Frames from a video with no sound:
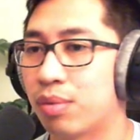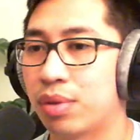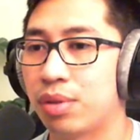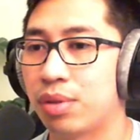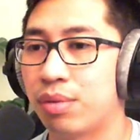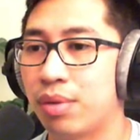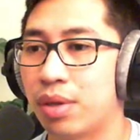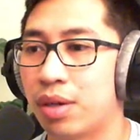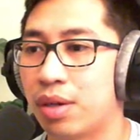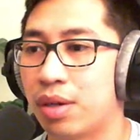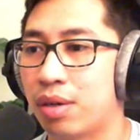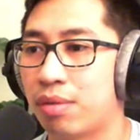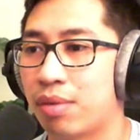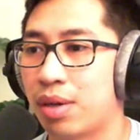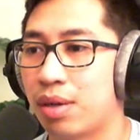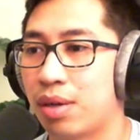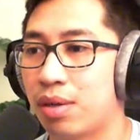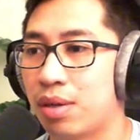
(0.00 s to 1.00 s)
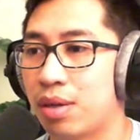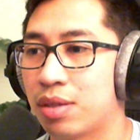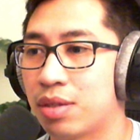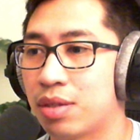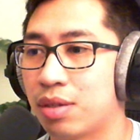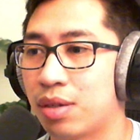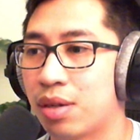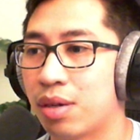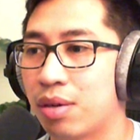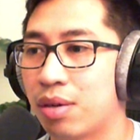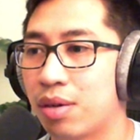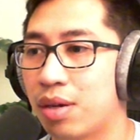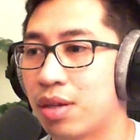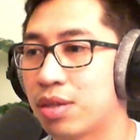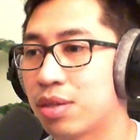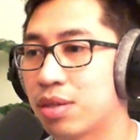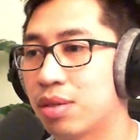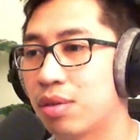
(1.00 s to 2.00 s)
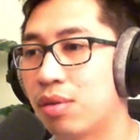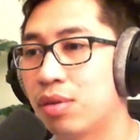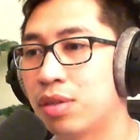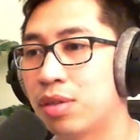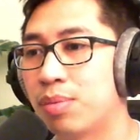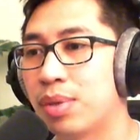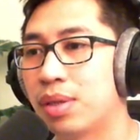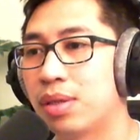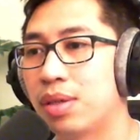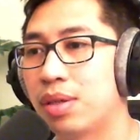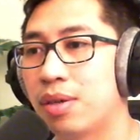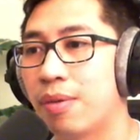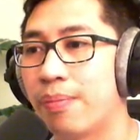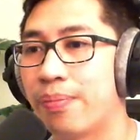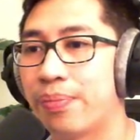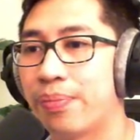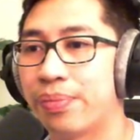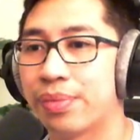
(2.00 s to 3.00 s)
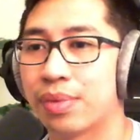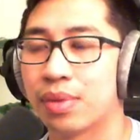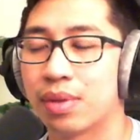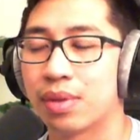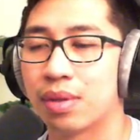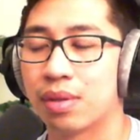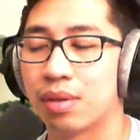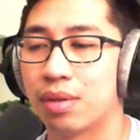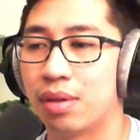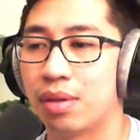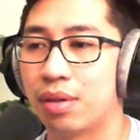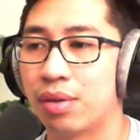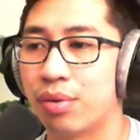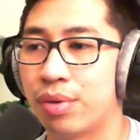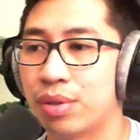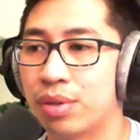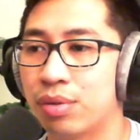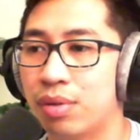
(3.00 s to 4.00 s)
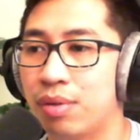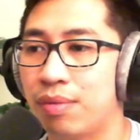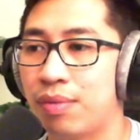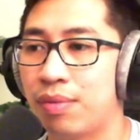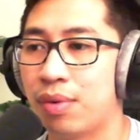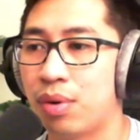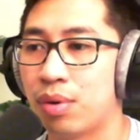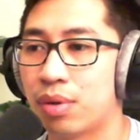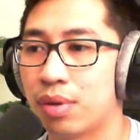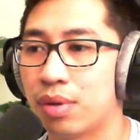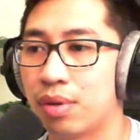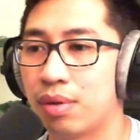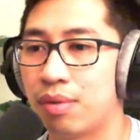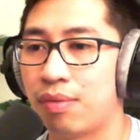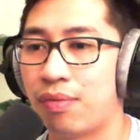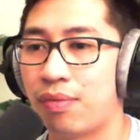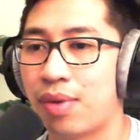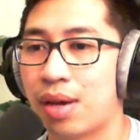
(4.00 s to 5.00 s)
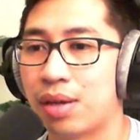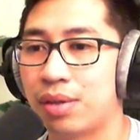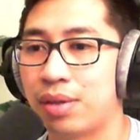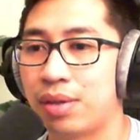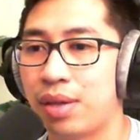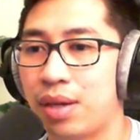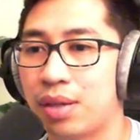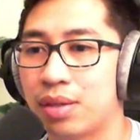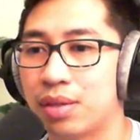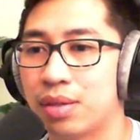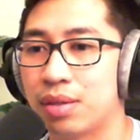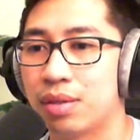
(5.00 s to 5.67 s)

doing here, right? It's ultimately going to invoke validate